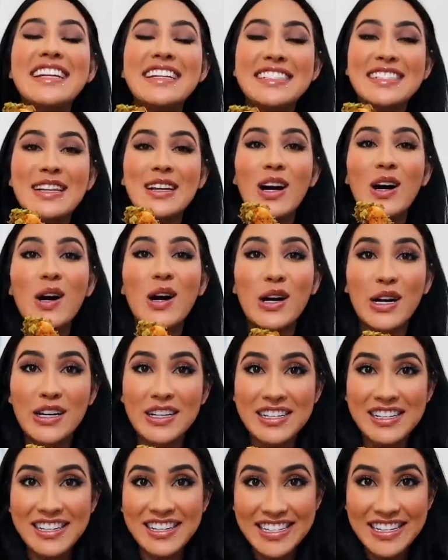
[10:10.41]
is an
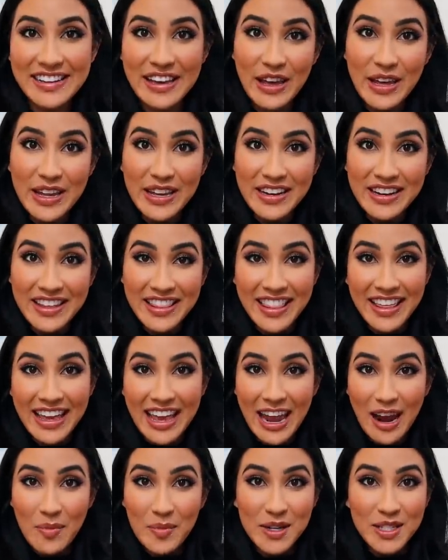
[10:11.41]
art to get the
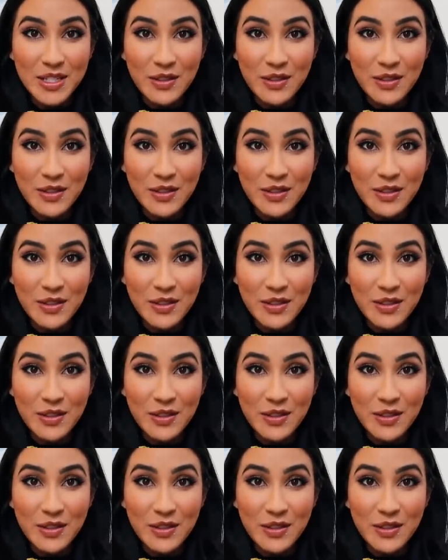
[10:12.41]
camera